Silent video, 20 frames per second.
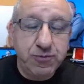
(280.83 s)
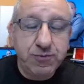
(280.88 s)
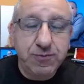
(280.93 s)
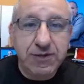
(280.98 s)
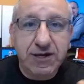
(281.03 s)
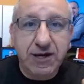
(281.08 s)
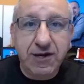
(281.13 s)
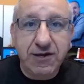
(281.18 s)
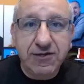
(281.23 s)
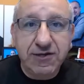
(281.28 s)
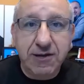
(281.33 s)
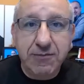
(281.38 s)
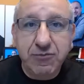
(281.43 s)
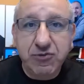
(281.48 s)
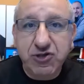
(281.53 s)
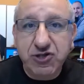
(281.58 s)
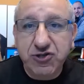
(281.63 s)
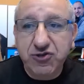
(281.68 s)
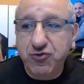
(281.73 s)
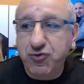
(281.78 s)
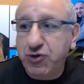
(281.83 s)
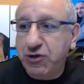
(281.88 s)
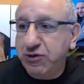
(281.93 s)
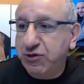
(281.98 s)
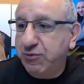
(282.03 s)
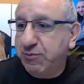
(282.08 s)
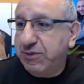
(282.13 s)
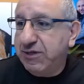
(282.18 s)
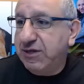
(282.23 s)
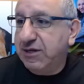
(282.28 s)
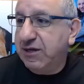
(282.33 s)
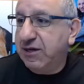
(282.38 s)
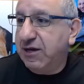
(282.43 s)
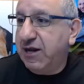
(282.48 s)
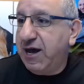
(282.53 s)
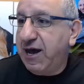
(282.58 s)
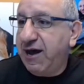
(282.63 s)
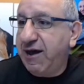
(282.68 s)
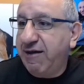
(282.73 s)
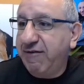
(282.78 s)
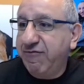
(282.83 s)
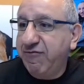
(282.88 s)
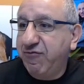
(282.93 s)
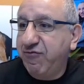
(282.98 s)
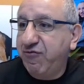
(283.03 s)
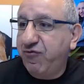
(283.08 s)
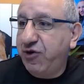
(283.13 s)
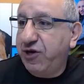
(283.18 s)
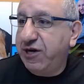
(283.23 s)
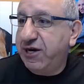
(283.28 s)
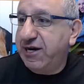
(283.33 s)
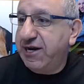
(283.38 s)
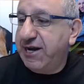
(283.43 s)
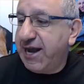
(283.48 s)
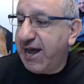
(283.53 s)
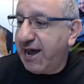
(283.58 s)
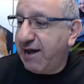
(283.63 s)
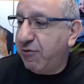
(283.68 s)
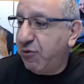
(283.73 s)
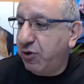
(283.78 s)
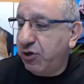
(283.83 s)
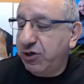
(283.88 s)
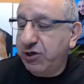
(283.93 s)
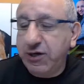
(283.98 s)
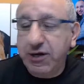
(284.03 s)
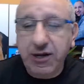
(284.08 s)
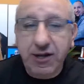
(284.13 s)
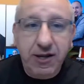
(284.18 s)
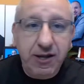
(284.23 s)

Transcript: because I'm just going to be live for an hour,